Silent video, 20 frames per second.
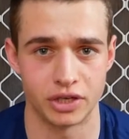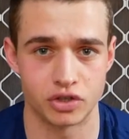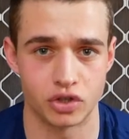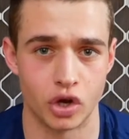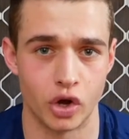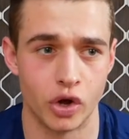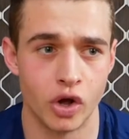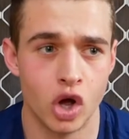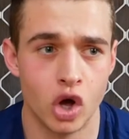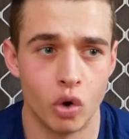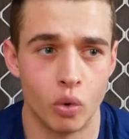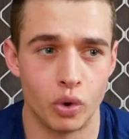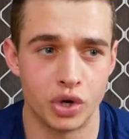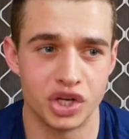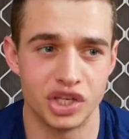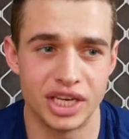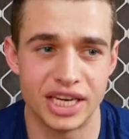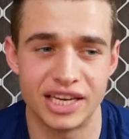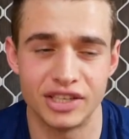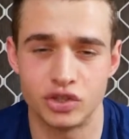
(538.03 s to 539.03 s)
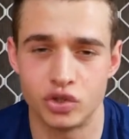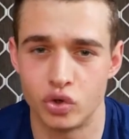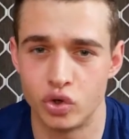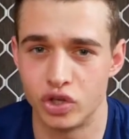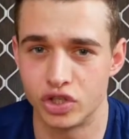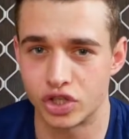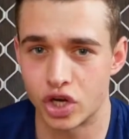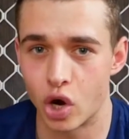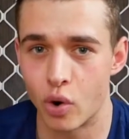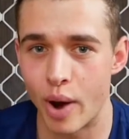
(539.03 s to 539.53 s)
So what you need to do
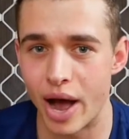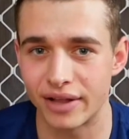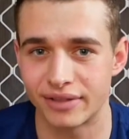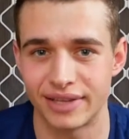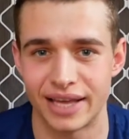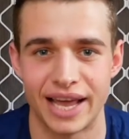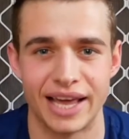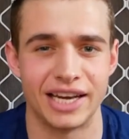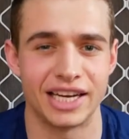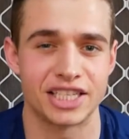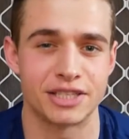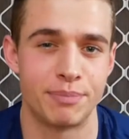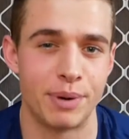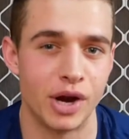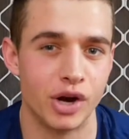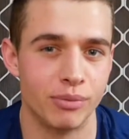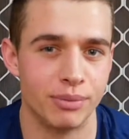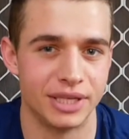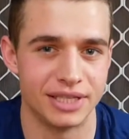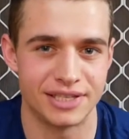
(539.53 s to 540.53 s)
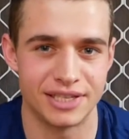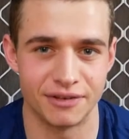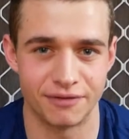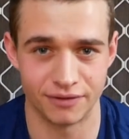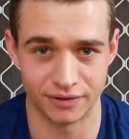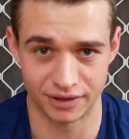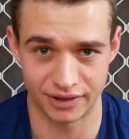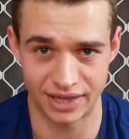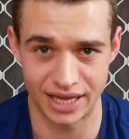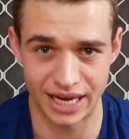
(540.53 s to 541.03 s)
is go out there and experiment
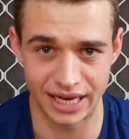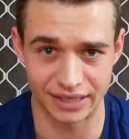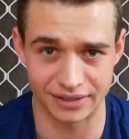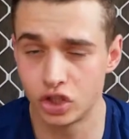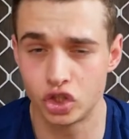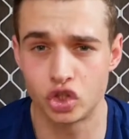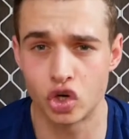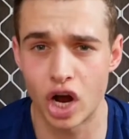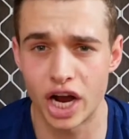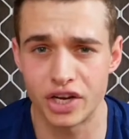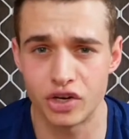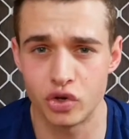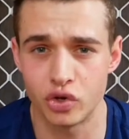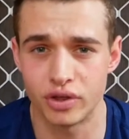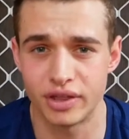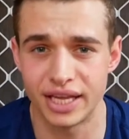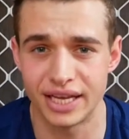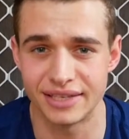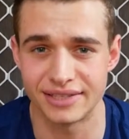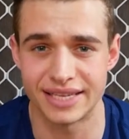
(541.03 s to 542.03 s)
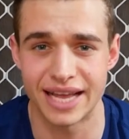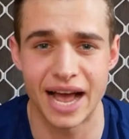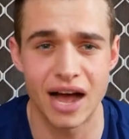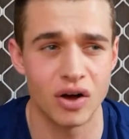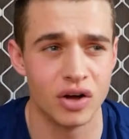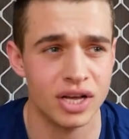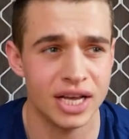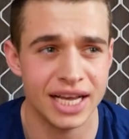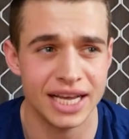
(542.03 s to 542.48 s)
different things, try new things out,